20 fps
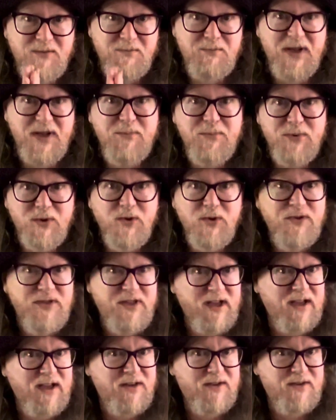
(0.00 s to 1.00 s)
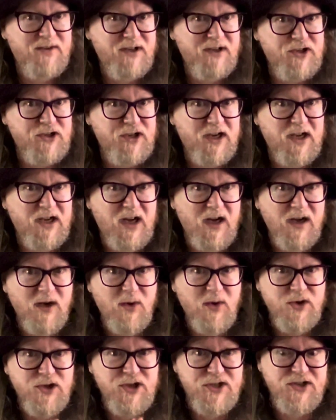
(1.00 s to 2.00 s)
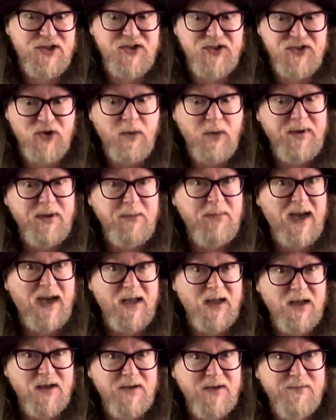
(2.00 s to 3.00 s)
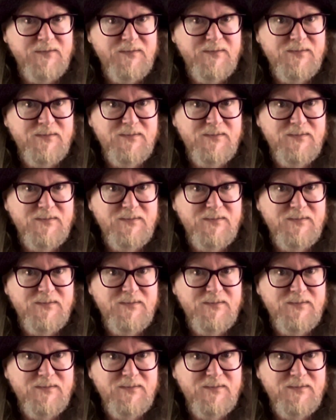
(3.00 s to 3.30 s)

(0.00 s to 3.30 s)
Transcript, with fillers: People who think that Chicago are just a soppy ballad